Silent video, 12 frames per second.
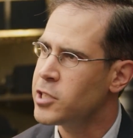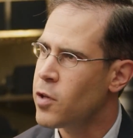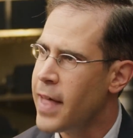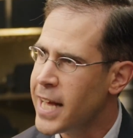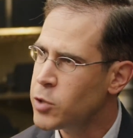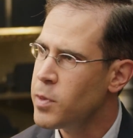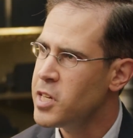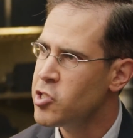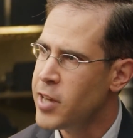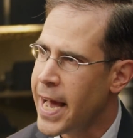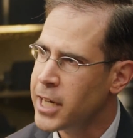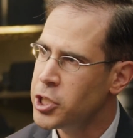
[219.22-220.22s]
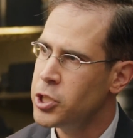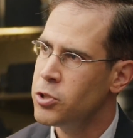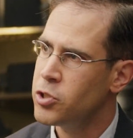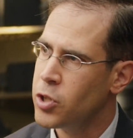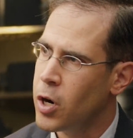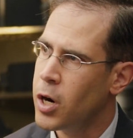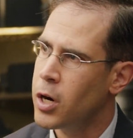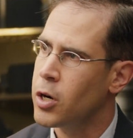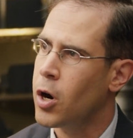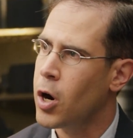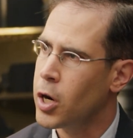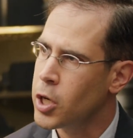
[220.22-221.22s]
And so that's when these statues
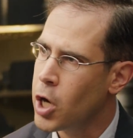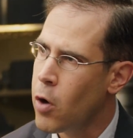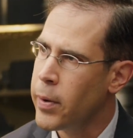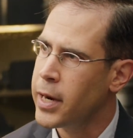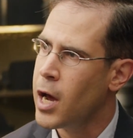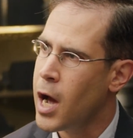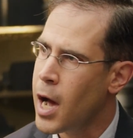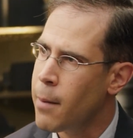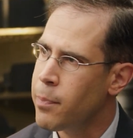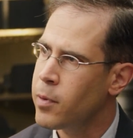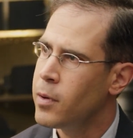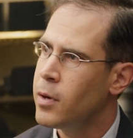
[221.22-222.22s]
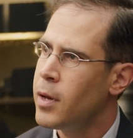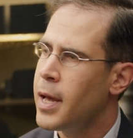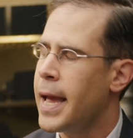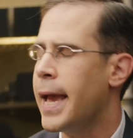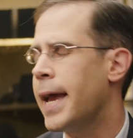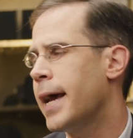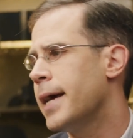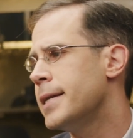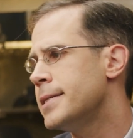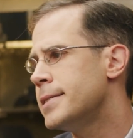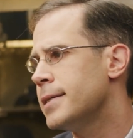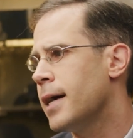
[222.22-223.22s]
are going up.
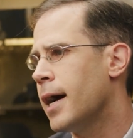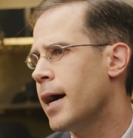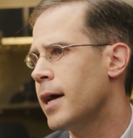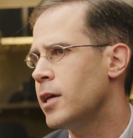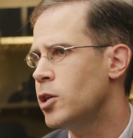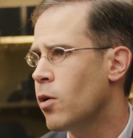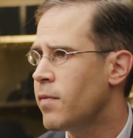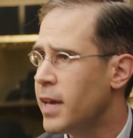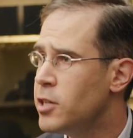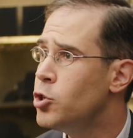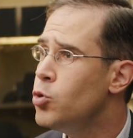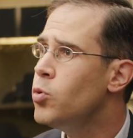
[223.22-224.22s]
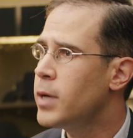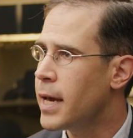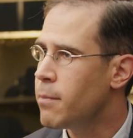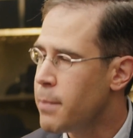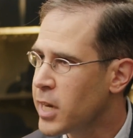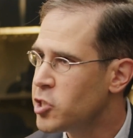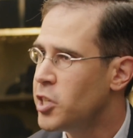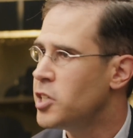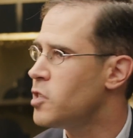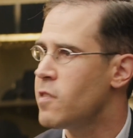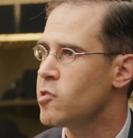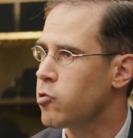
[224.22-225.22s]
And, they do get mixed
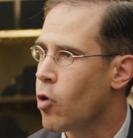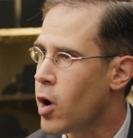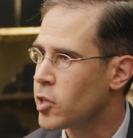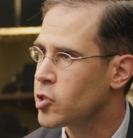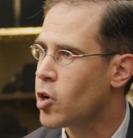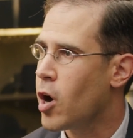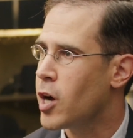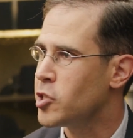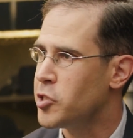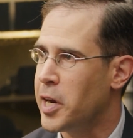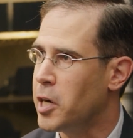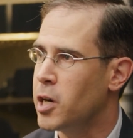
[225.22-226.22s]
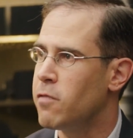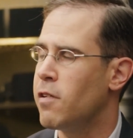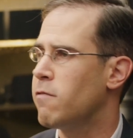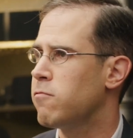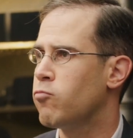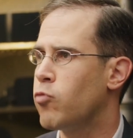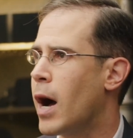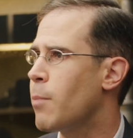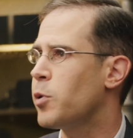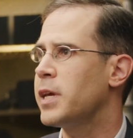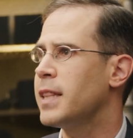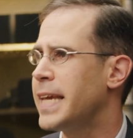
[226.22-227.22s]
into this lost cause narrative of
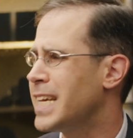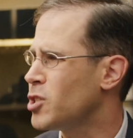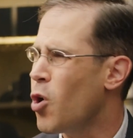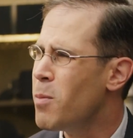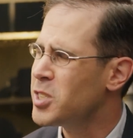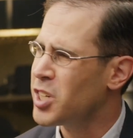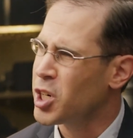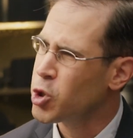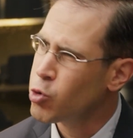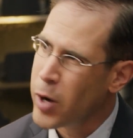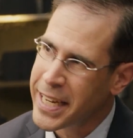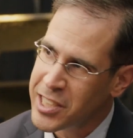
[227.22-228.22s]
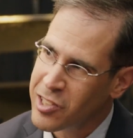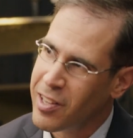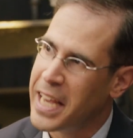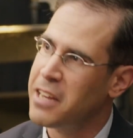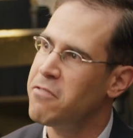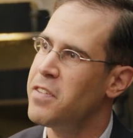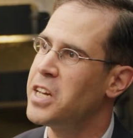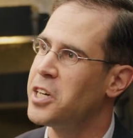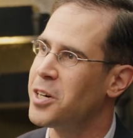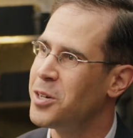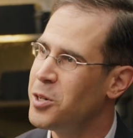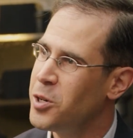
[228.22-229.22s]
Robert E. Lee. It's almost a Christ-like
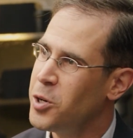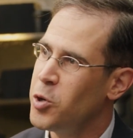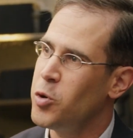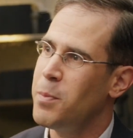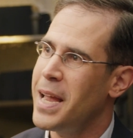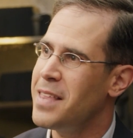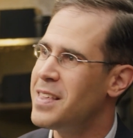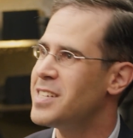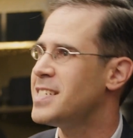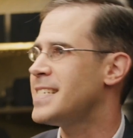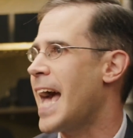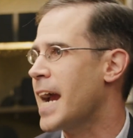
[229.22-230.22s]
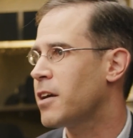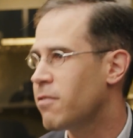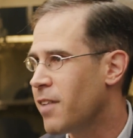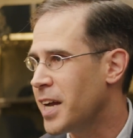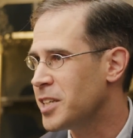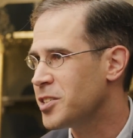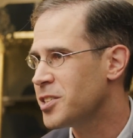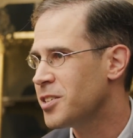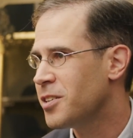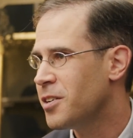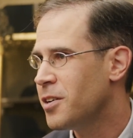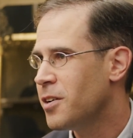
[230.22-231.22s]
figure who made this sacrifice
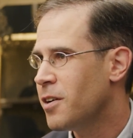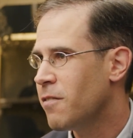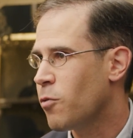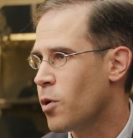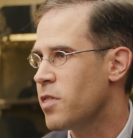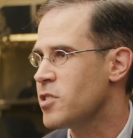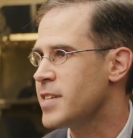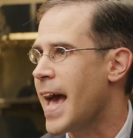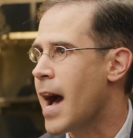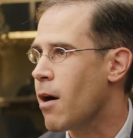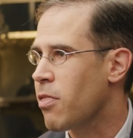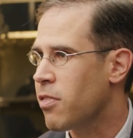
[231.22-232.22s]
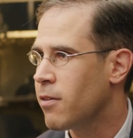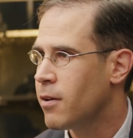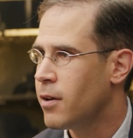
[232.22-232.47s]
for the South.